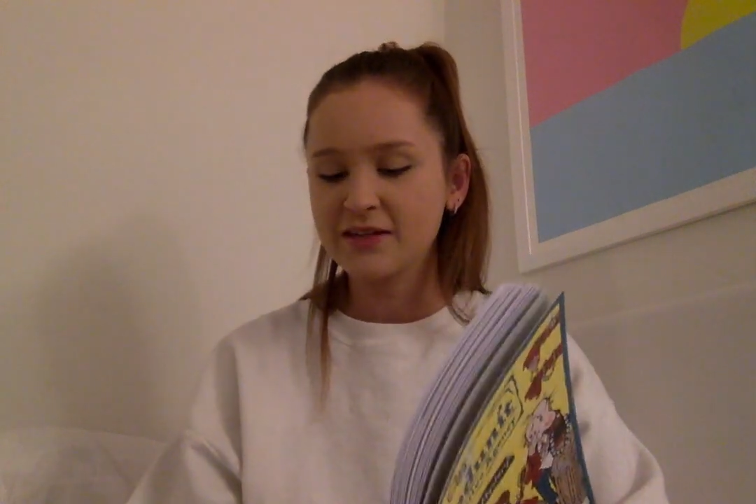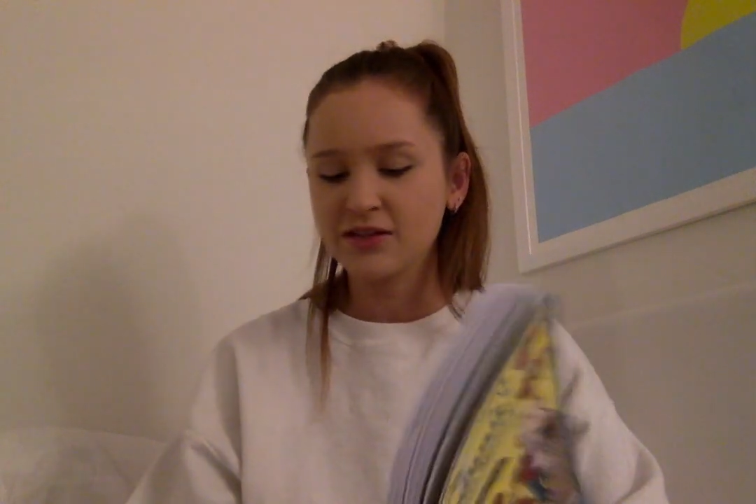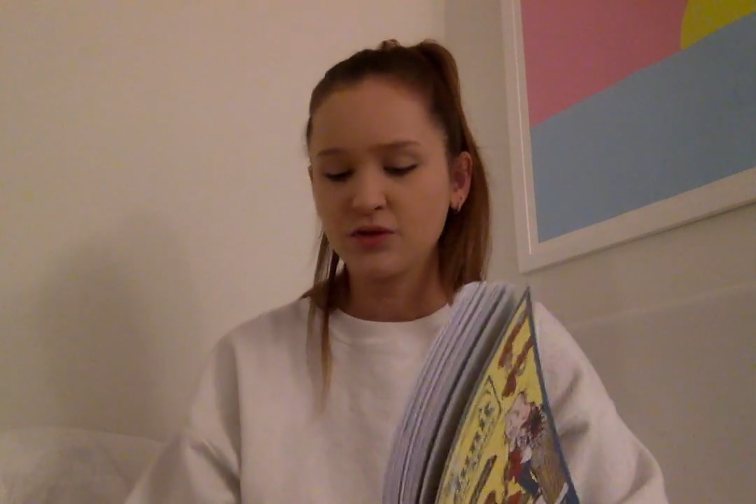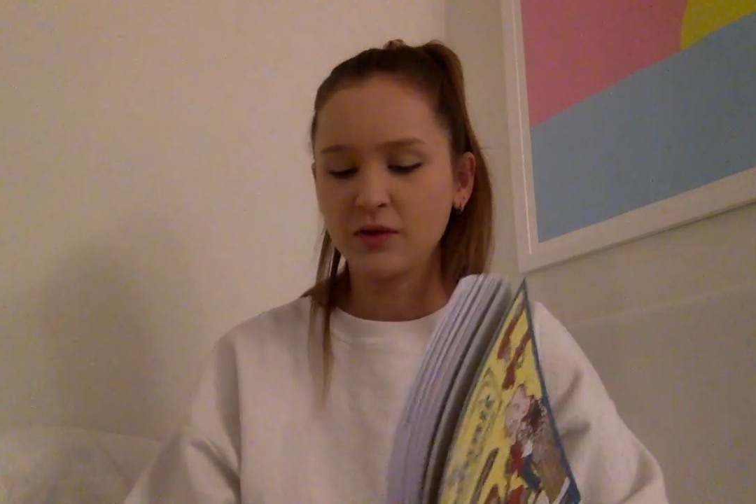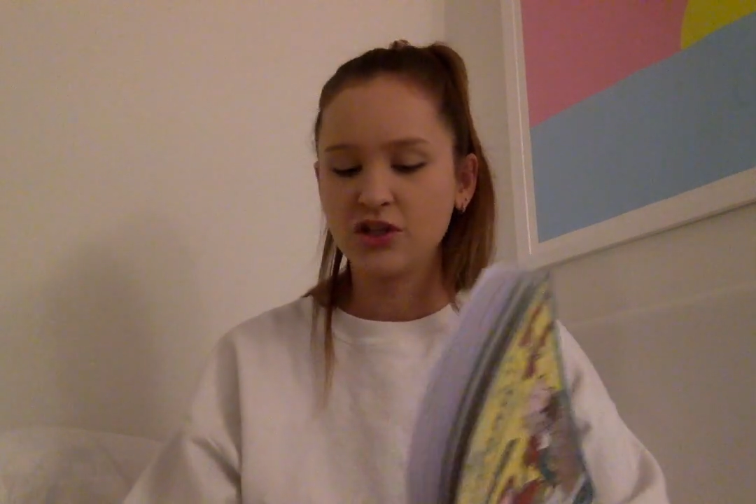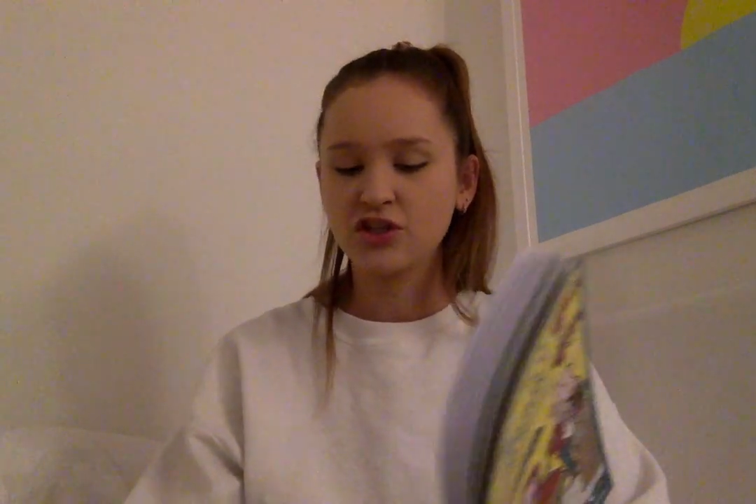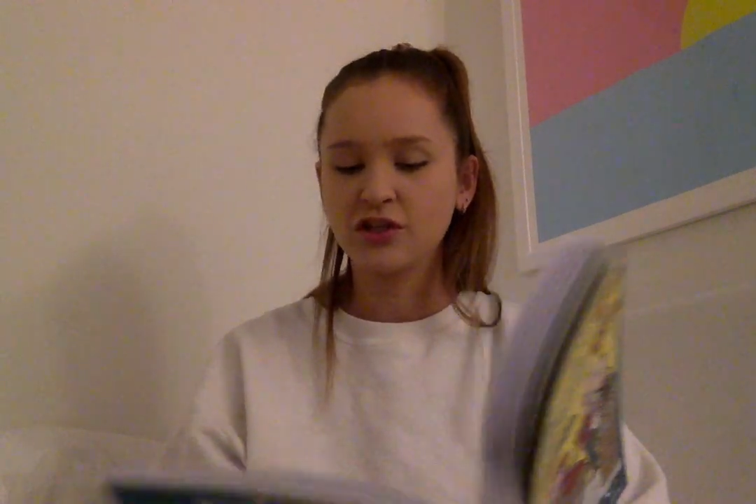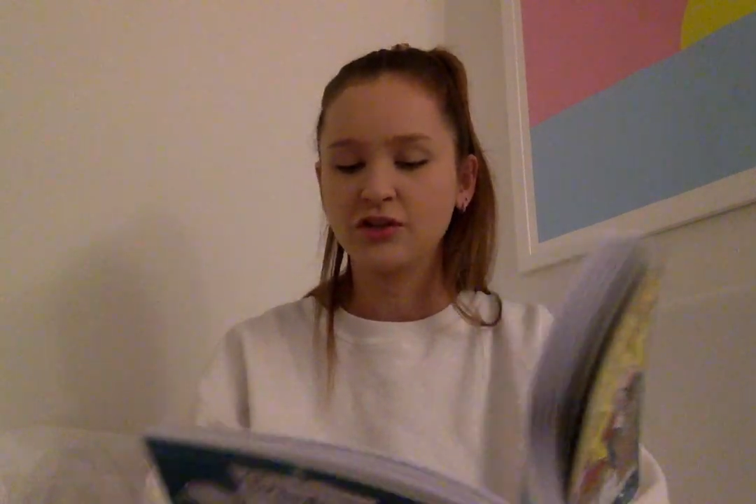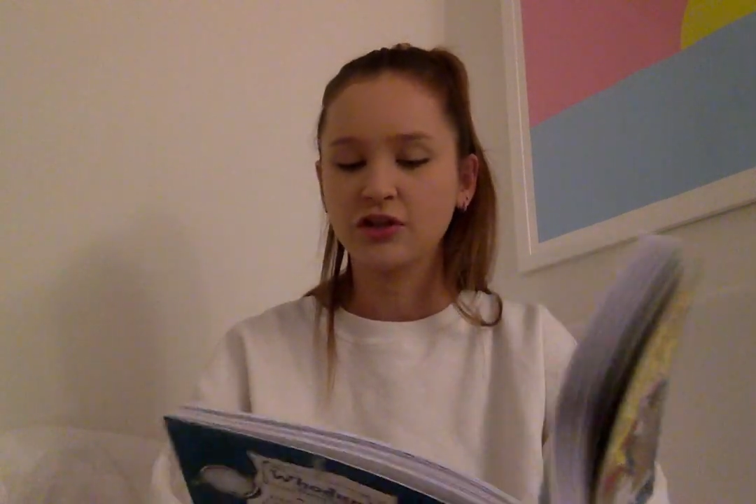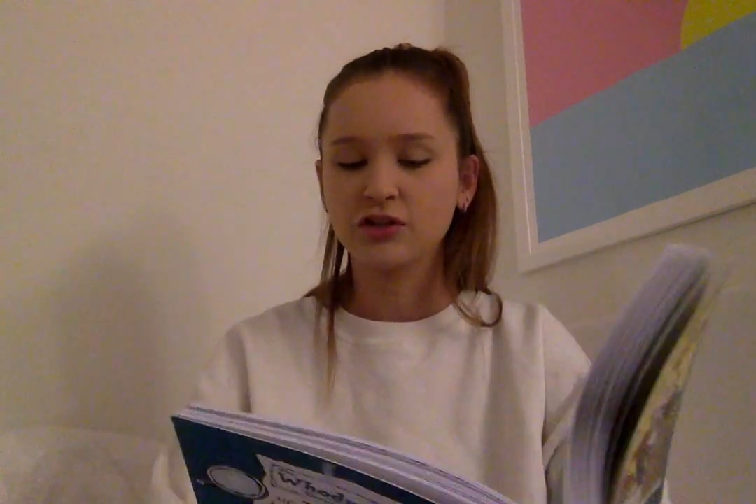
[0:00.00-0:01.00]
situation
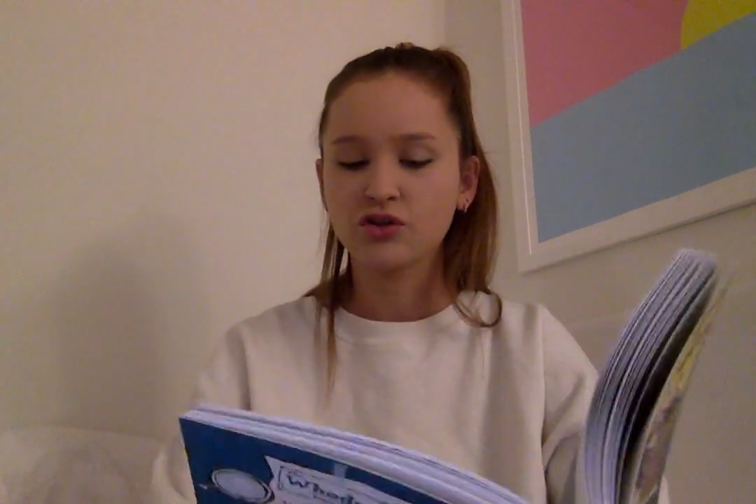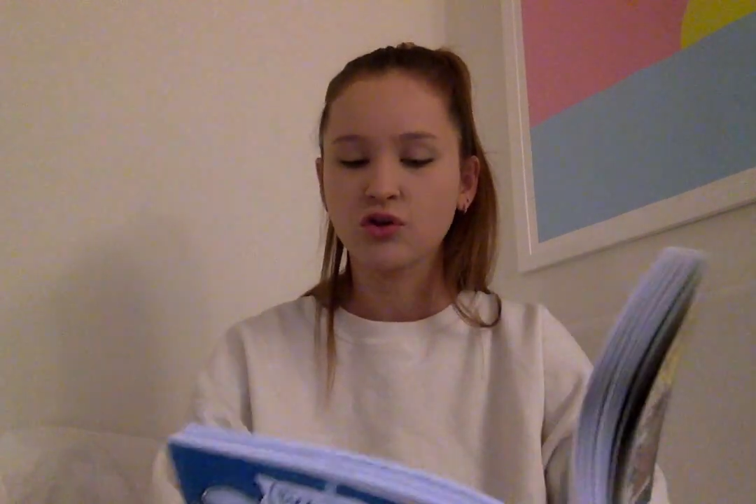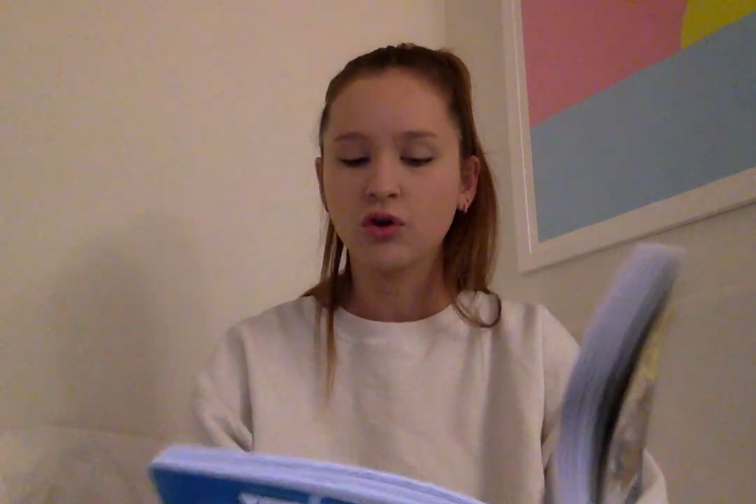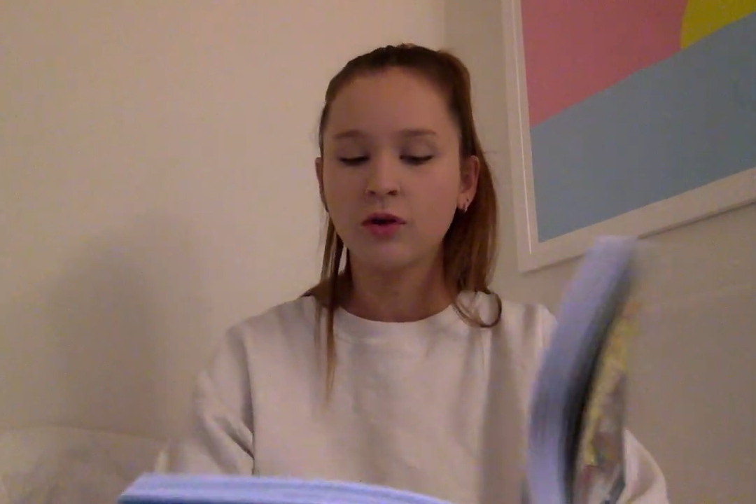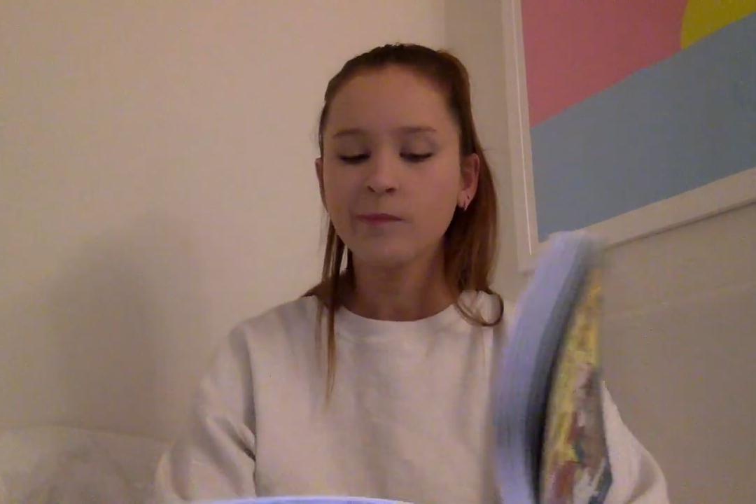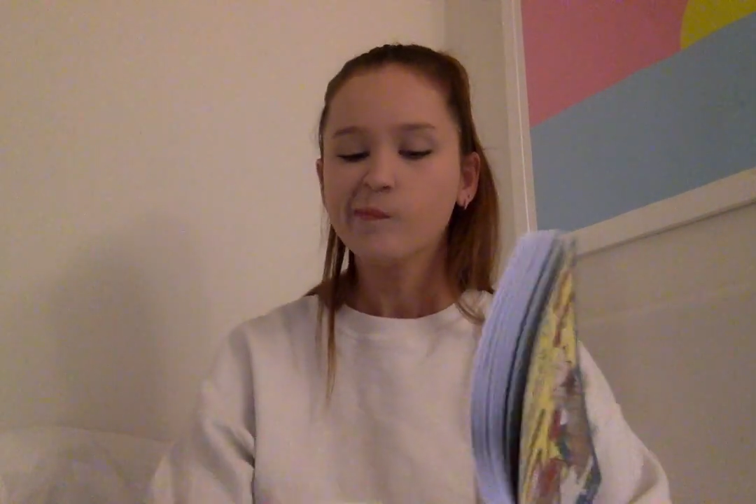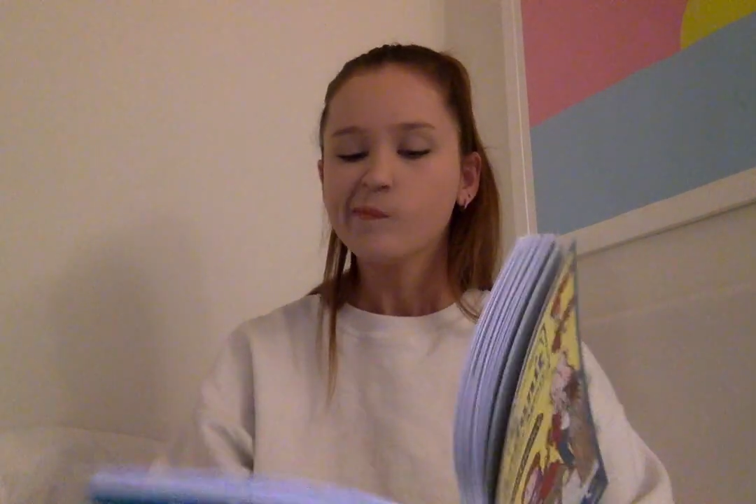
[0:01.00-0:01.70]
under control,